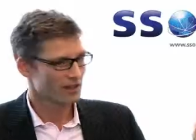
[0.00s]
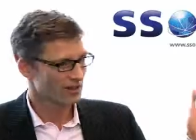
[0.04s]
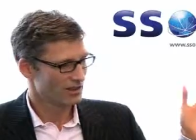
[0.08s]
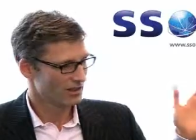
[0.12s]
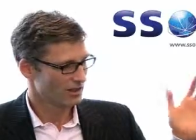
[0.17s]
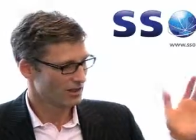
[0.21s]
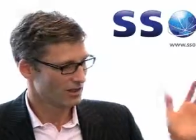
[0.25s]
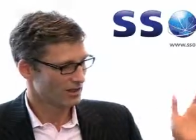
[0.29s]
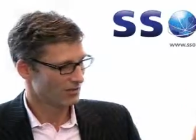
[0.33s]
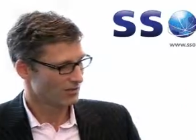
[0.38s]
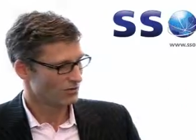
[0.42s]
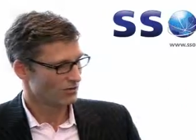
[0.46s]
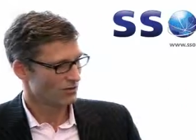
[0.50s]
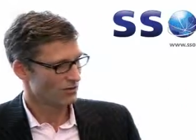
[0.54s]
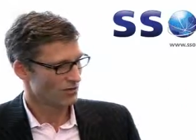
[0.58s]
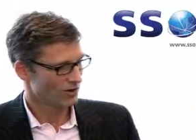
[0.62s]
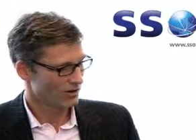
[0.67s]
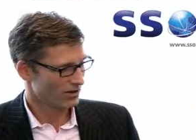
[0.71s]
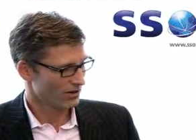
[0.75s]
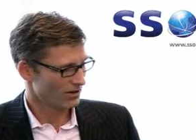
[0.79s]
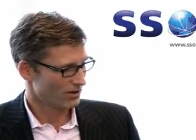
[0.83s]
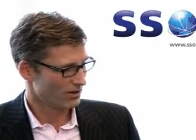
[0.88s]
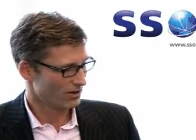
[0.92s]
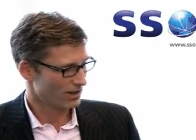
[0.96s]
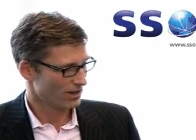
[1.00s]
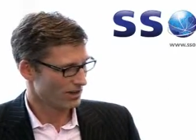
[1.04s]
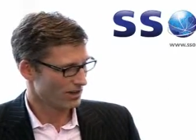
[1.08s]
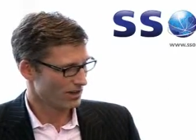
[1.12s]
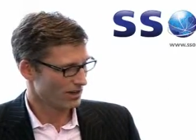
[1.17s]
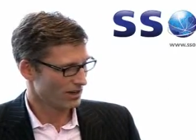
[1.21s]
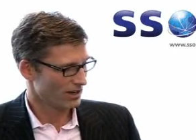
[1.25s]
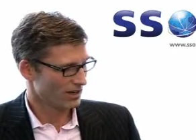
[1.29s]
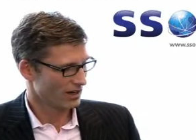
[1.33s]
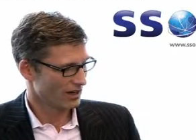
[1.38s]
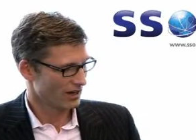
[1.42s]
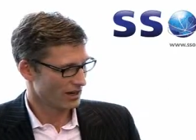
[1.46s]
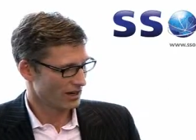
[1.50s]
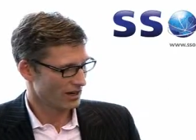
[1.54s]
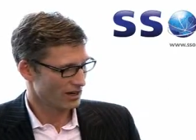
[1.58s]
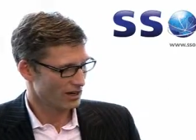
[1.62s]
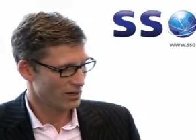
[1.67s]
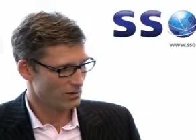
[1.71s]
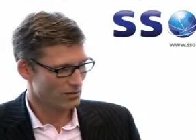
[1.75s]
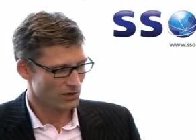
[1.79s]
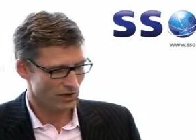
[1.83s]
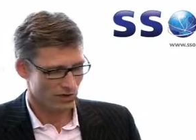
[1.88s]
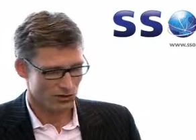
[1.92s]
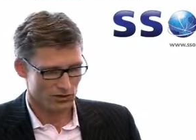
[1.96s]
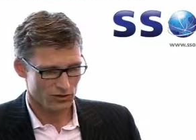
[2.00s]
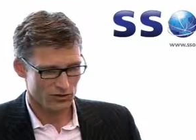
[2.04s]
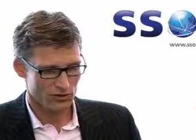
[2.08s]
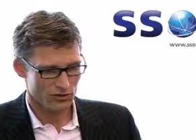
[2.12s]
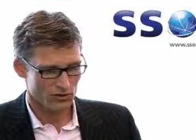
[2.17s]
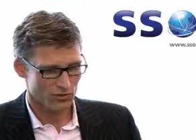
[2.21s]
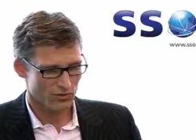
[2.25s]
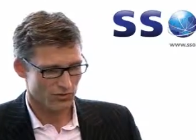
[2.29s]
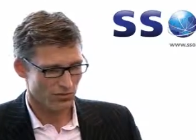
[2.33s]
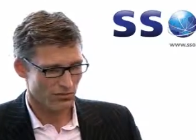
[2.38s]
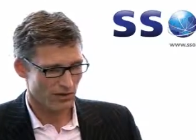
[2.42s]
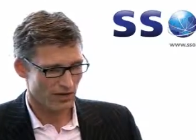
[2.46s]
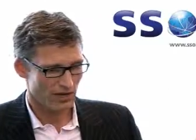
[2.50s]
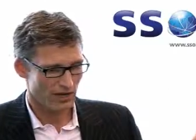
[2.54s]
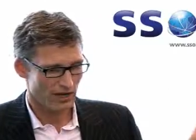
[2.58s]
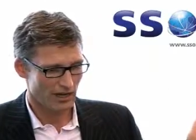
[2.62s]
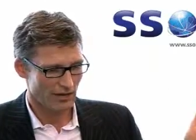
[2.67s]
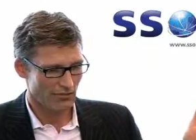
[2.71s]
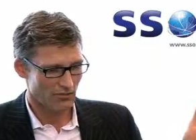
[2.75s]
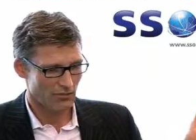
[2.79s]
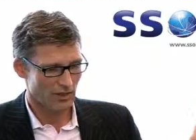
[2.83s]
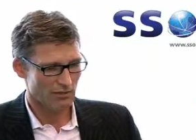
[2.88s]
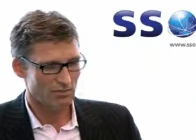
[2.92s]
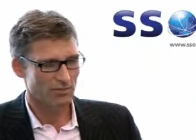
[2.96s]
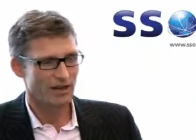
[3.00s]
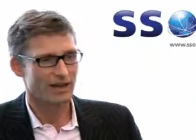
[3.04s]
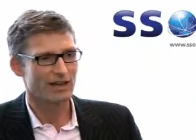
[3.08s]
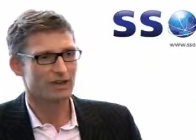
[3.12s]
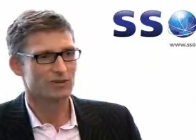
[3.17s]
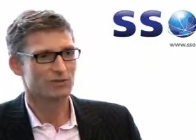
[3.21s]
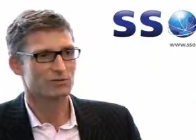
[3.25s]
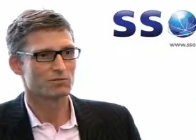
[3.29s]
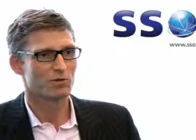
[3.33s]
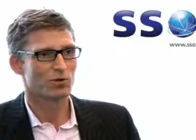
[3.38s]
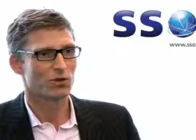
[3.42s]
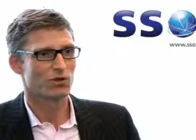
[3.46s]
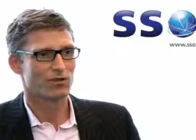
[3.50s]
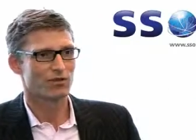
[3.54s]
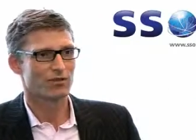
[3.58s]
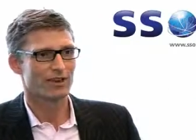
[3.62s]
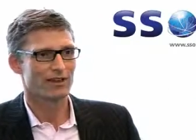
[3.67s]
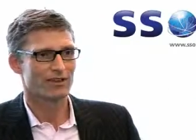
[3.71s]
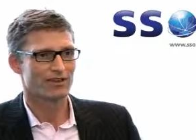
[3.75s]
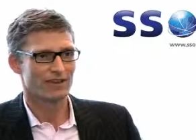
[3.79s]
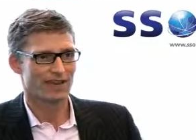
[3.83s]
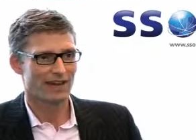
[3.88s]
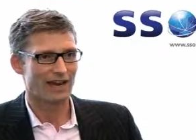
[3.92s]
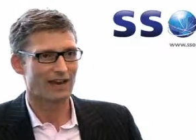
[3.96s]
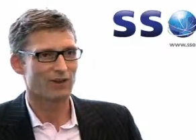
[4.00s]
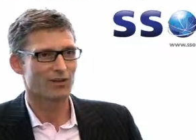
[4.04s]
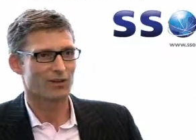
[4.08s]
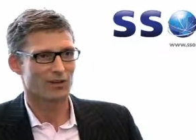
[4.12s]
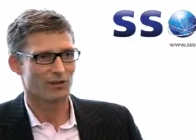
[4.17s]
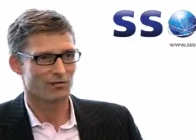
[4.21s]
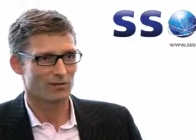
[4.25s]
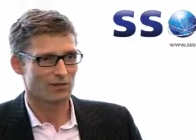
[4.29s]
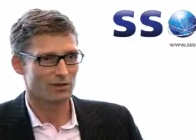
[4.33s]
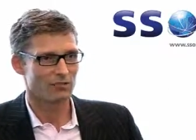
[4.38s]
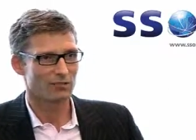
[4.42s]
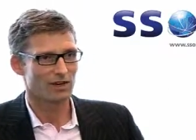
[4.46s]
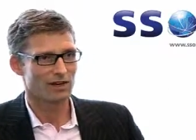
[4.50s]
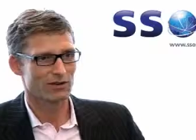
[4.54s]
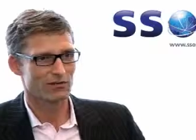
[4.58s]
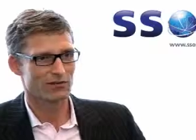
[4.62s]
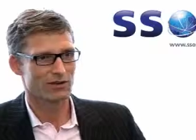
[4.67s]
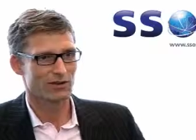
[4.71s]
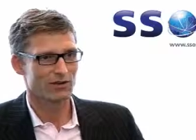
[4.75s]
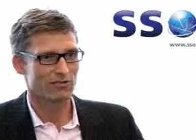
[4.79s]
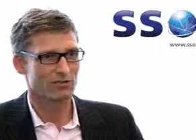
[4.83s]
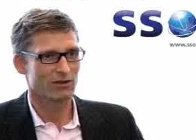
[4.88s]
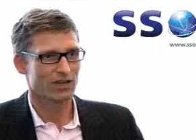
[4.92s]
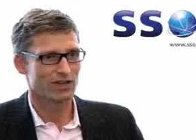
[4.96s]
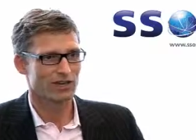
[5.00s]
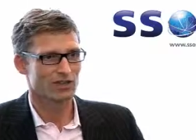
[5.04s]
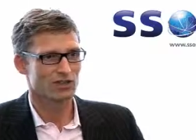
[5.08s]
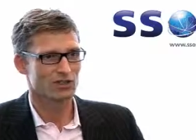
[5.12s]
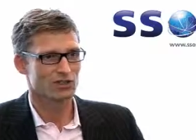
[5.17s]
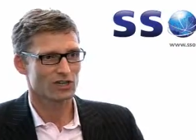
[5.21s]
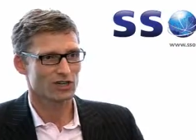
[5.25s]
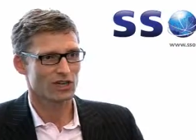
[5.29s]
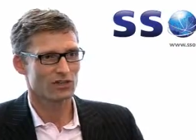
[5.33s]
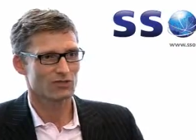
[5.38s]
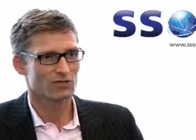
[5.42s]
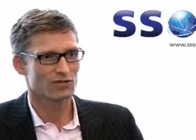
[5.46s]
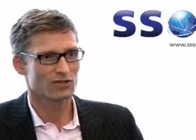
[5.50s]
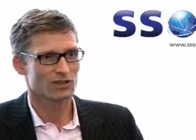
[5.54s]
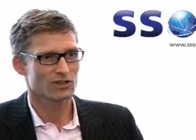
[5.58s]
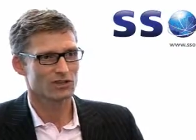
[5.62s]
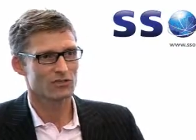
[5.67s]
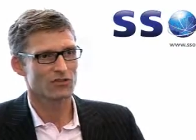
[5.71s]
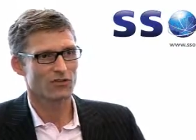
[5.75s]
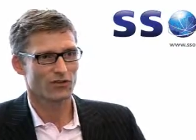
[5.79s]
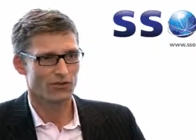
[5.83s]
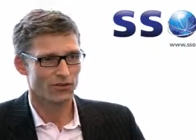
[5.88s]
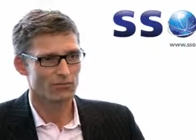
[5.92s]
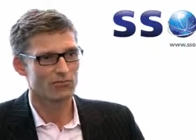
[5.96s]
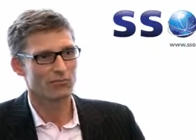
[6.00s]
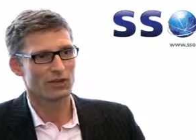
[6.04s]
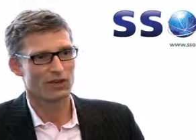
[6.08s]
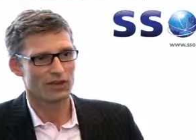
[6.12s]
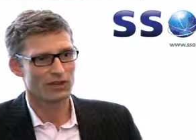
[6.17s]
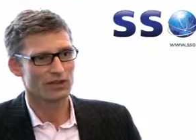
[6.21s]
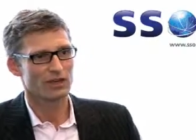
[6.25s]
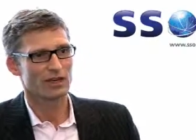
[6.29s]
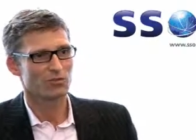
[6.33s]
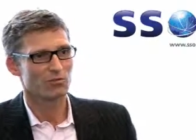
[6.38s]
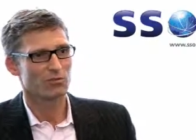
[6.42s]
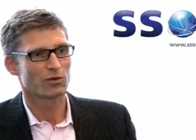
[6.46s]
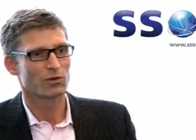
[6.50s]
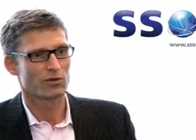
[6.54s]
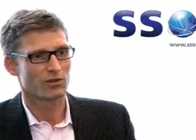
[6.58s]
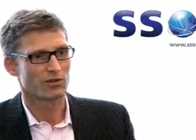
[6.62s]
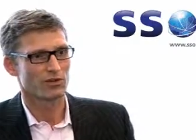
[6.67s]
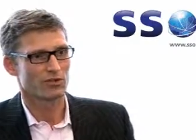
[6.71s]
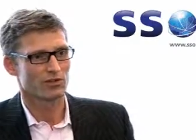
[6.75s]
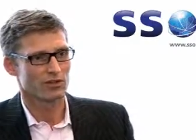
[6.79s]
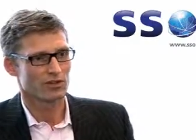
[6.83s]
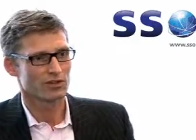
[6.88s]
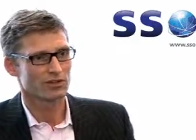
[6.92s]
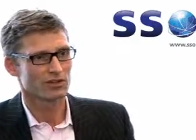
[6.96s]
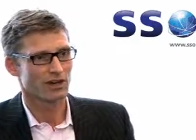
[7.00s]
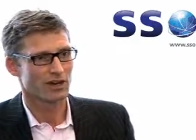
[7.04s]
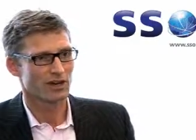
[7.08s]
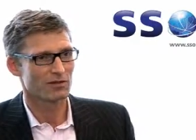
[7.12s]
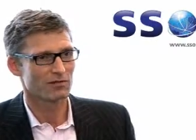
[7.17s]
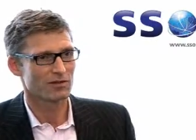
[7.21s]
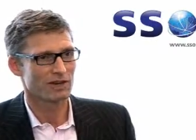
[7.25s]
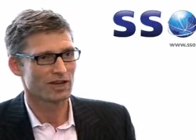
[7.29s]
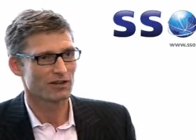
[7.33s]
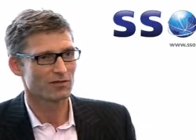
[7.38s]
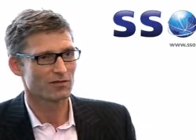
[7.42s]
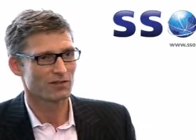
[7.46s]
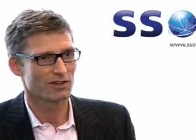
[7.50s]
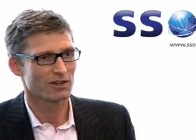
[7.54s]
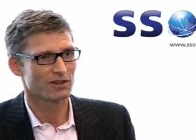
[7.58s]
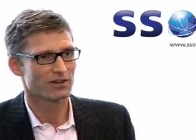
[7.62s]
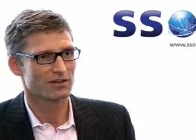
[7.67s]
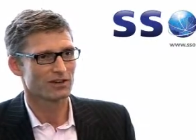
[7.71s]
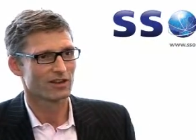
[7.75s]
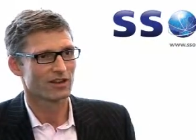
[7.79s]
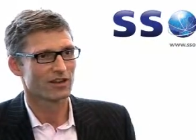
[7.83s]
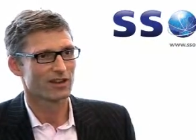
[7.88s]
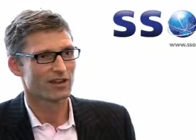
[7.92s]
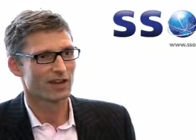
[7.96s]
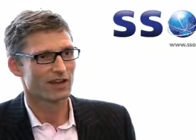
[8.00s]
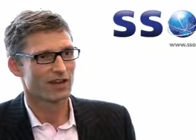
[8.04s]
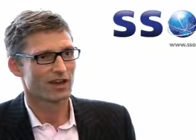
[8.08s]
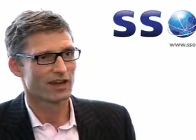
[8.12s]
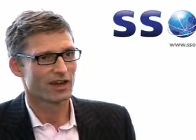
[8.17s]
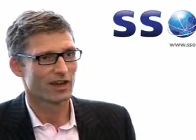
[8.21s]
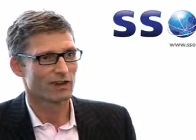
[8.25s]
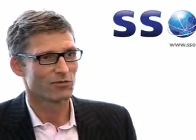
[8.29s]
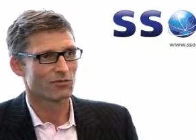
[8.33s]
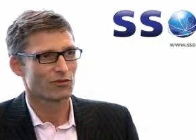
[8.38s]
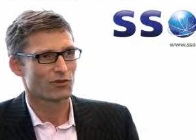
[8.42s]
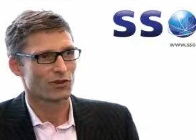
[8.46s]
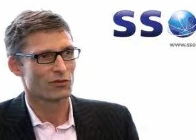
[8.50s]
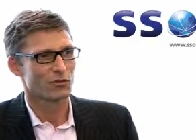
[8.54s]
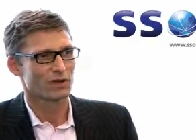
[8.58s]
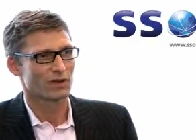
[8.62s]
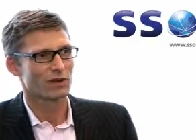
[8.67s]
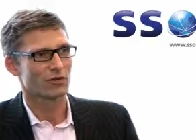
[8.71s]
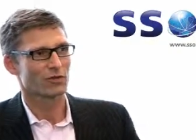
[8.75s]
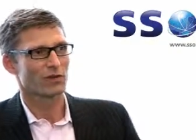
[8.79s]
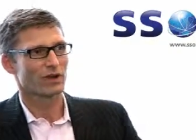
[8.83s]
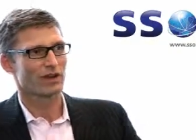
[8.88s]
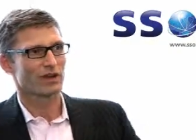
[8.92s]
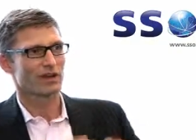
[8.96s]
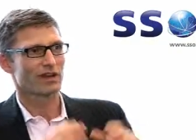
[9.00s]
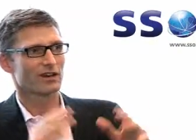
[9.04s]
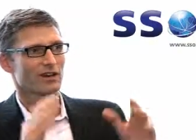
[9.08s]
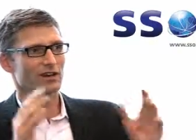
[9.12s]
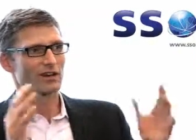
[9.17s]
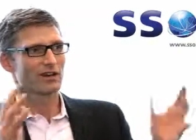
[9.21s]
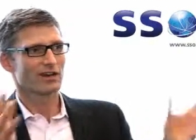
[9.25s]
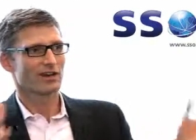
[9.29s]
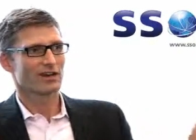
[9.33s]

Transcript: The, uh, the uh, commercials may be based more around the outcome and the benefits being achieved than simply the inputs and the time and effort. Um, so whether we're